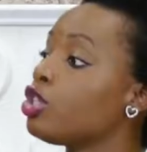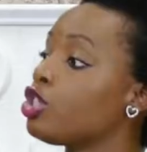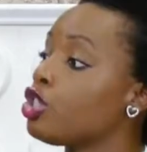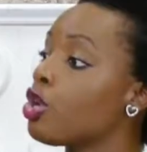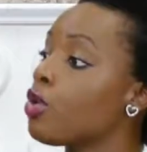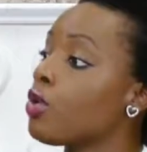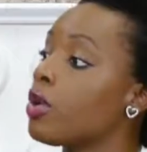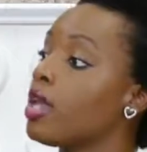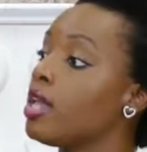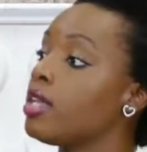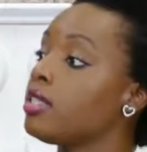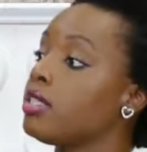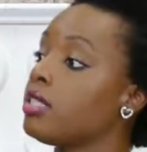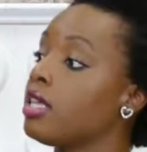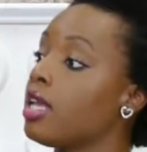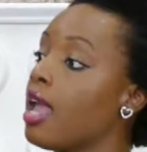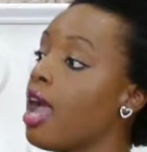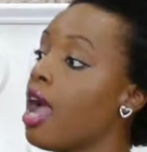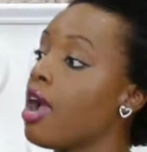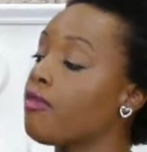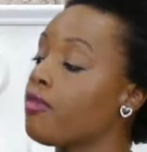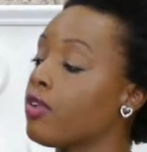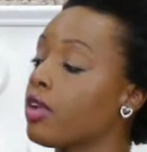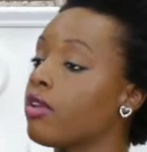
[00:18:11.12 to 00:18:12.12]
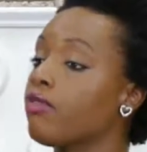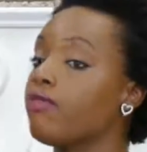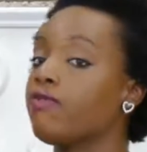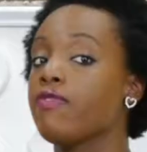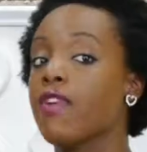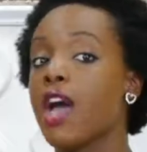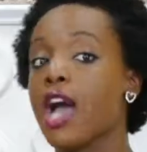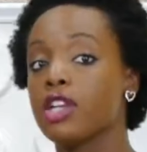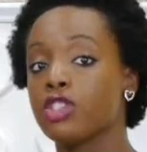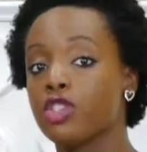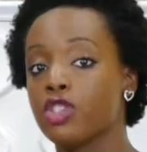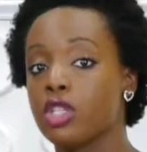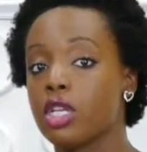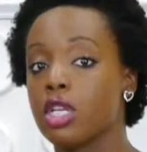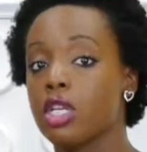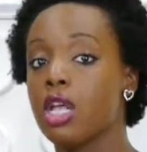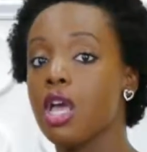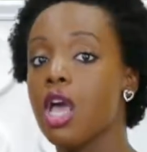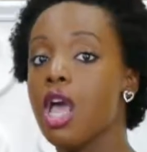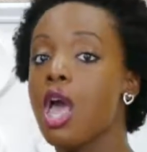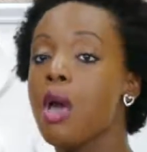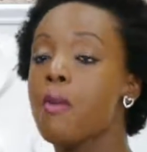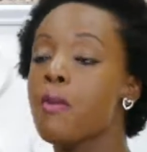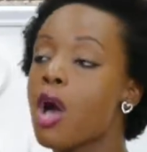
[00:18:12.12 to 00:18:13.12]
showcasing African fashion,
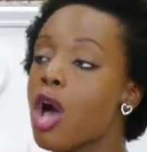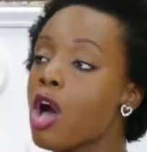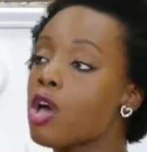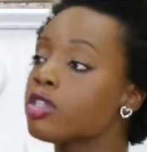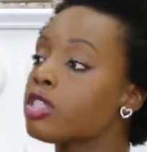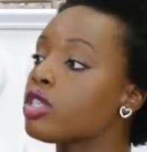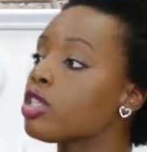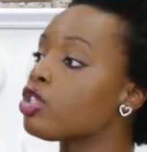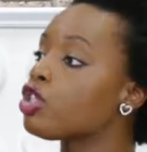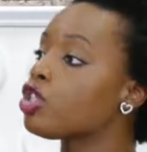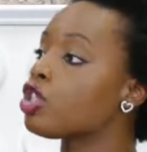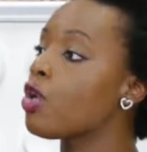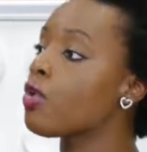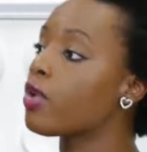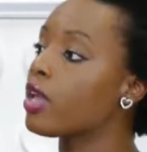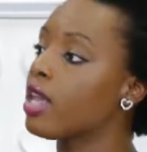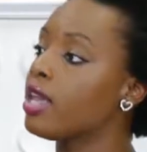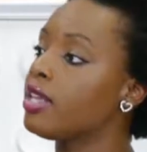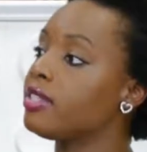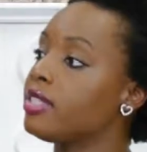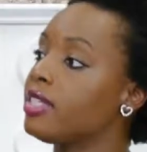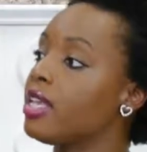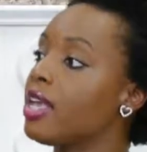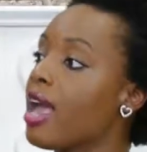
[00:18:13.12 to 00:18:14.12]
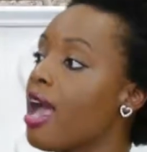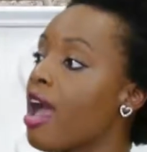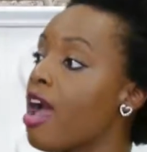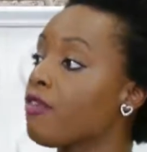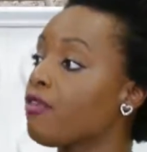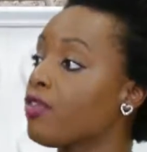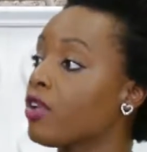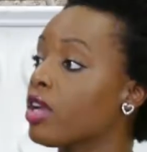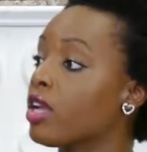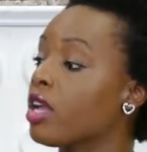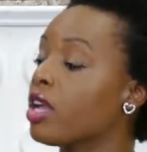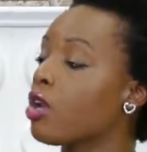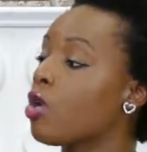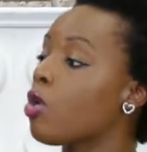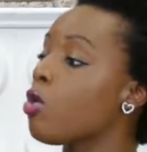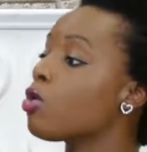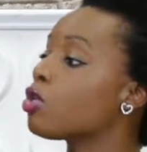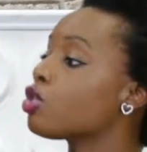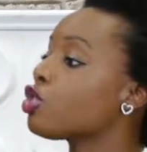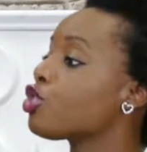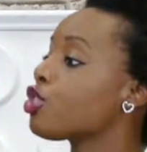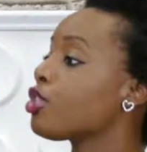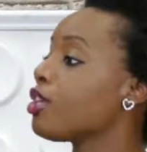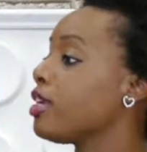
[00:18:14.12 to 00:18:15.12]
but also showcasing African
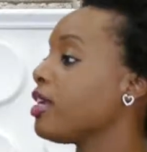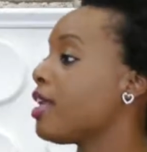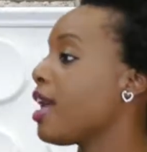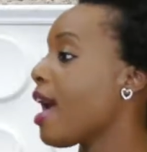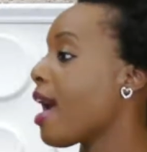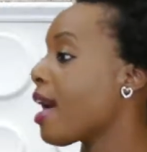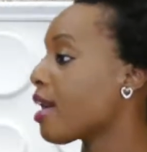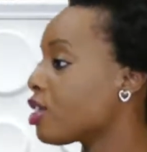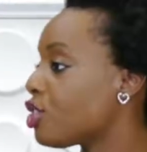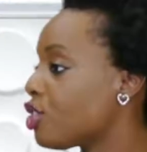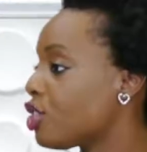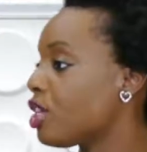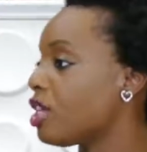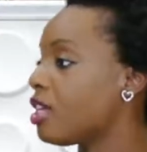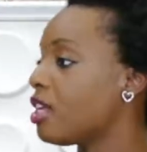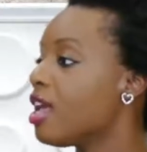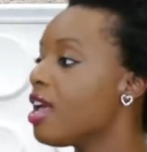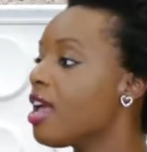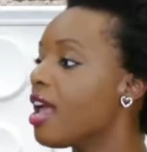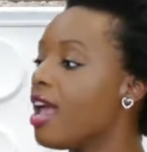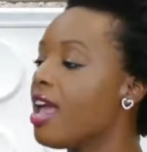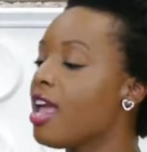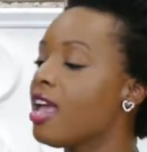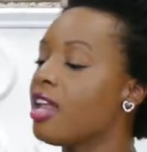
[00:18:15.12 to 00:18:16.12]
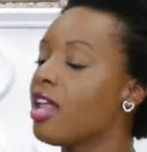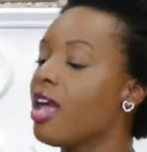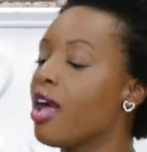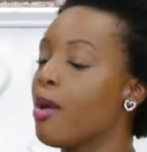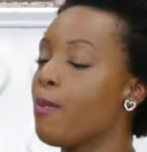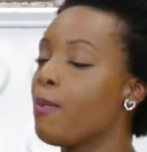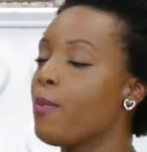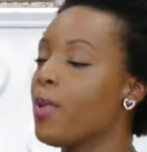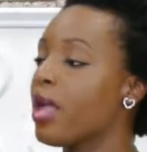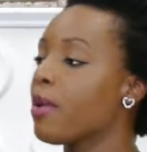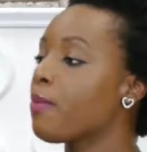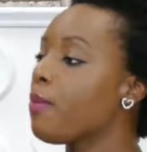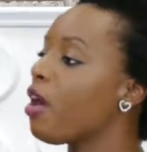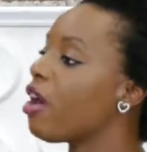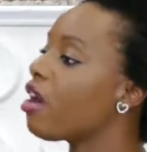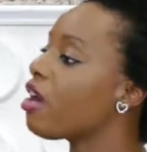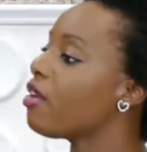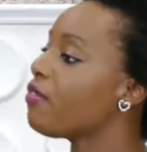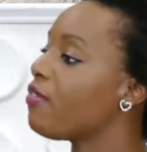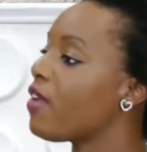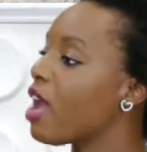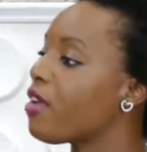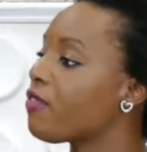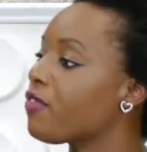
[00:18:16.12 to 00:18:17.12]
culture in action. And a big part
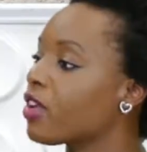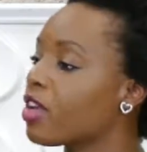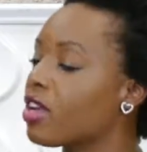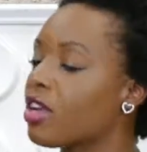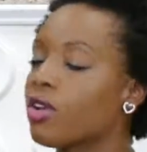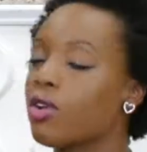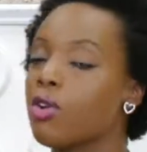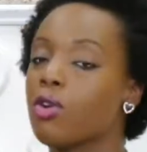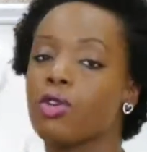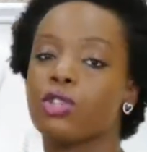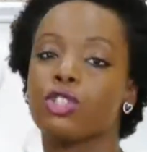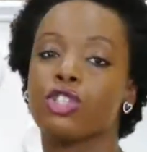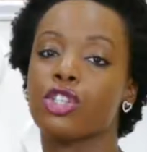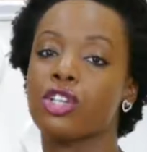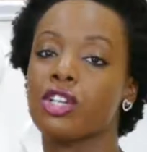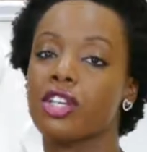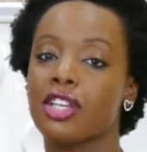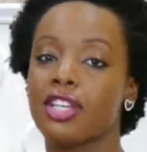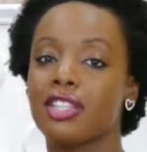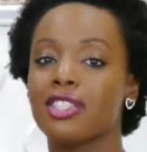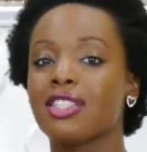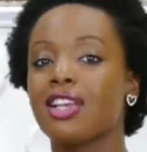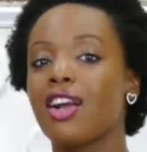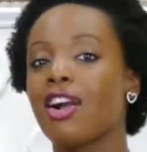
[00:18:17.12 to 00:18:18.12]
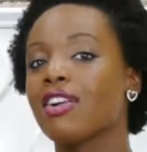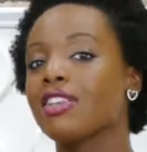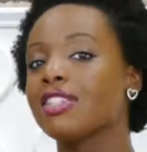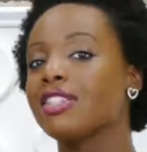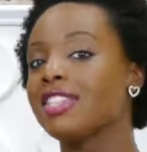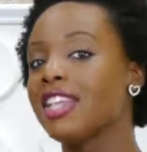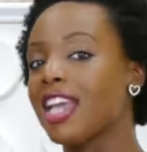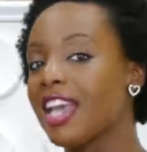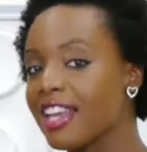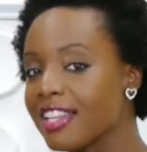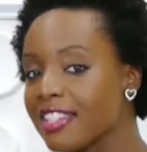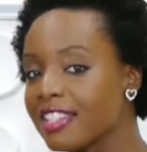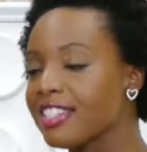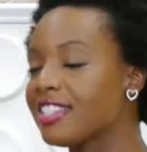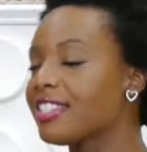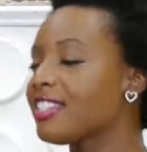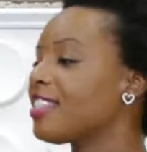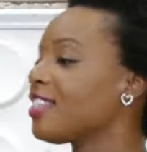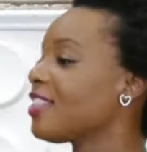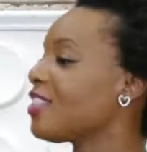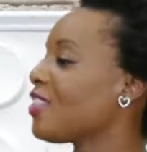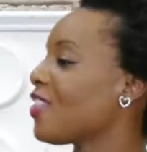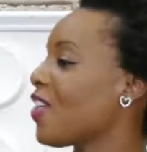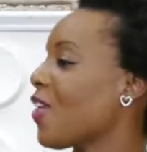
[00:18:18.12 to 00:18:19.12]
of African culture is our dance.
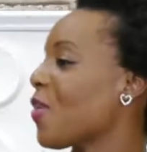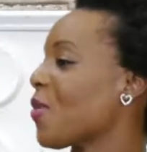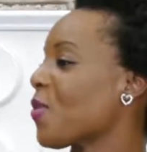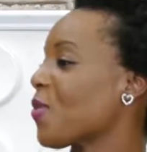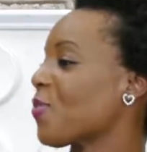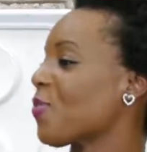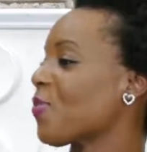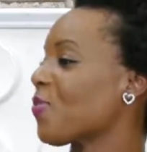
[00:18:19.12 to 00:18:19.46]
So